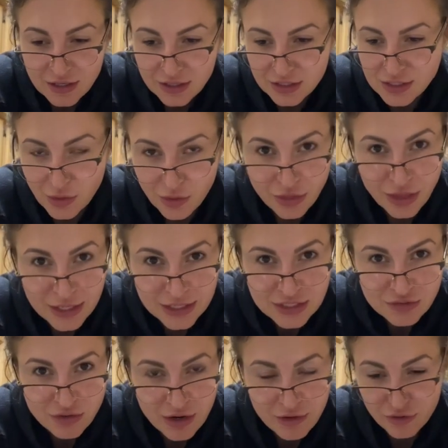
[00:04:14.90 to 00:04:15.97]
So thanks
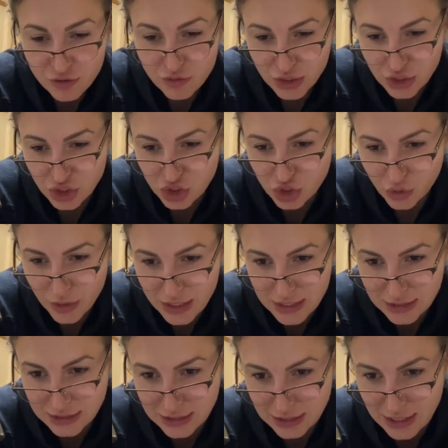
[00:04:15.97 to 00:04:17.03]
for everyone joining
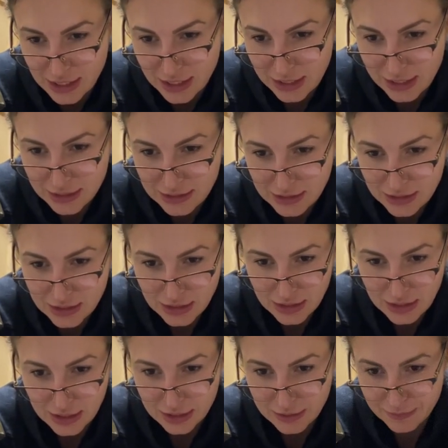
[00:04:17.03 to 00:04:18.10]
tonight.
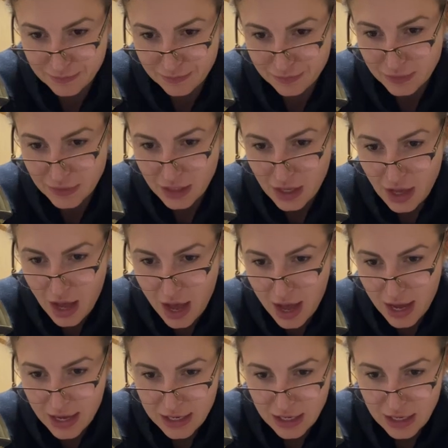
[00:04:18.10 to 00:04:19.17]

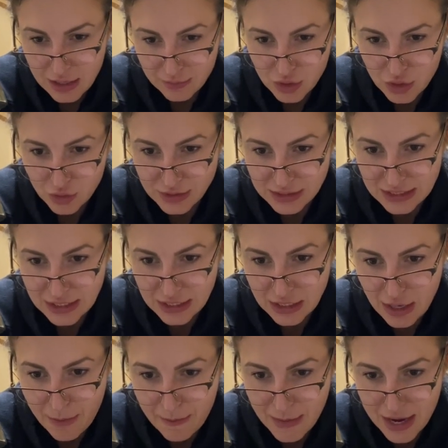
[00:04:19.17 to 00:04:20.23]
I am using
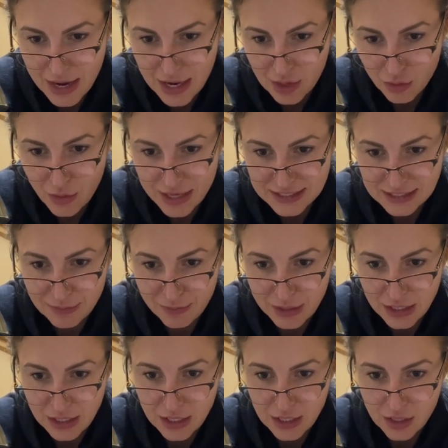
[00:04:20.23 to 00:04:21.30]
my
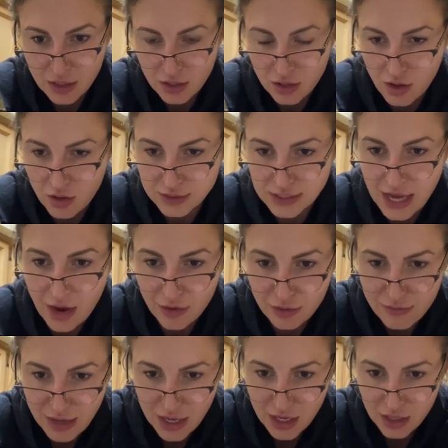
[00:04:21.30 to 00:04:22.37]
recipe called How to
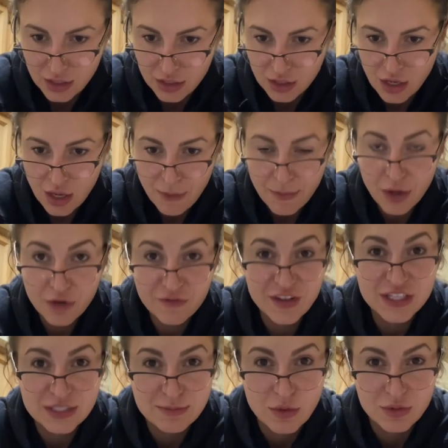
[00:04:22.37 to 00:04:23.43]
Make Perfect
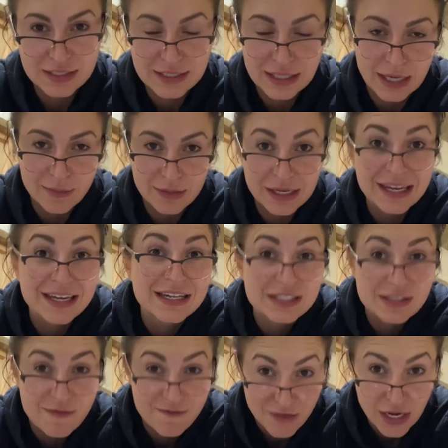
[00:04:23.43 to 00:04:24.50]
Smoked Salmon, and it's
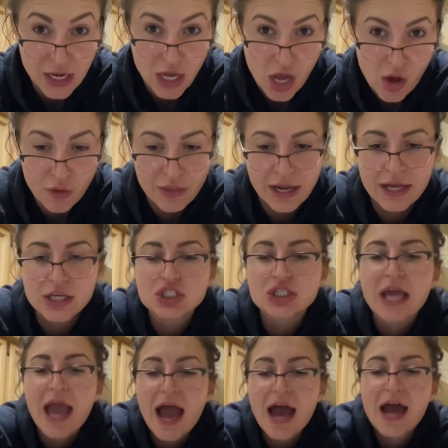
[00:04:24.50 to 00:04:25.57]
a video that I
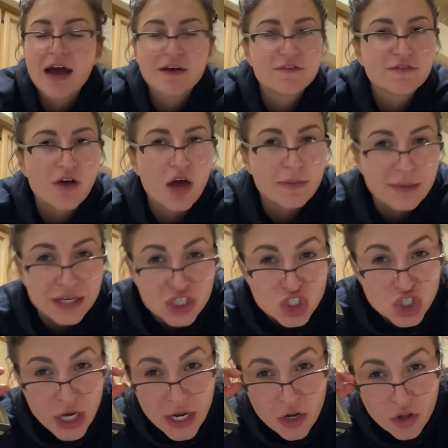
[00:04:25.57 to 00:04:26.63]
actually have on my
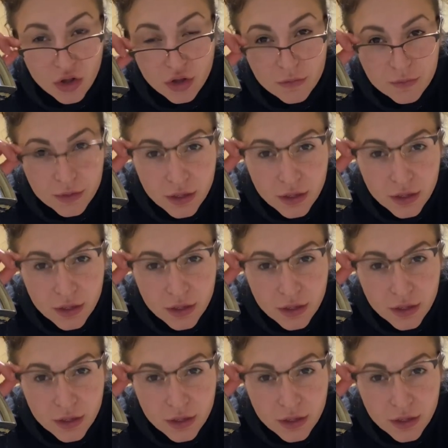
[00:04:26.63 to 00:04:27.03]
channel.